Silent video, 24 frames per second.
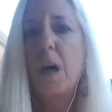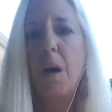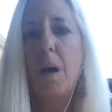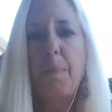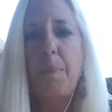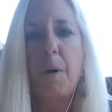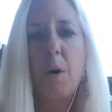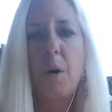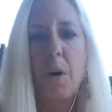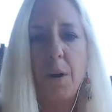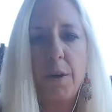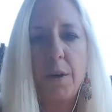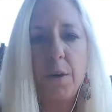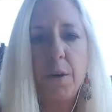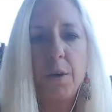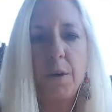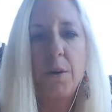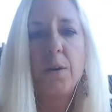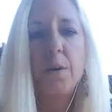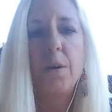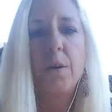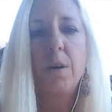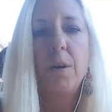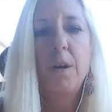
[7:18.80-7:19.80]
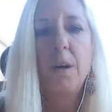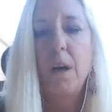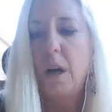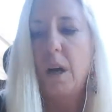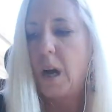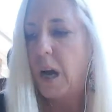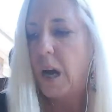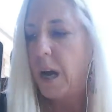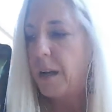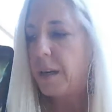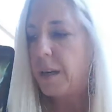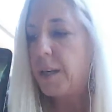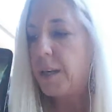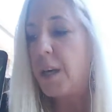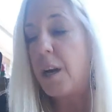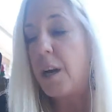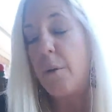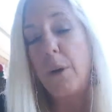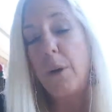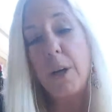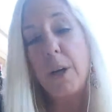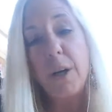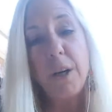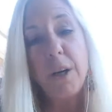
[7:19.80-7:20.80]
a partner.
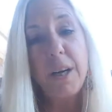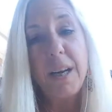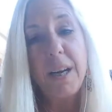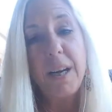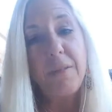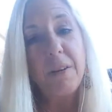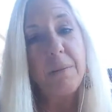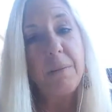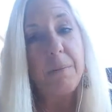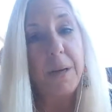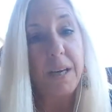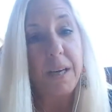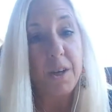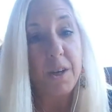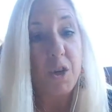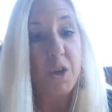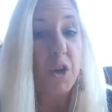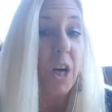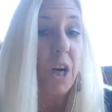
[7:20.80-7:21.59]
It could even be a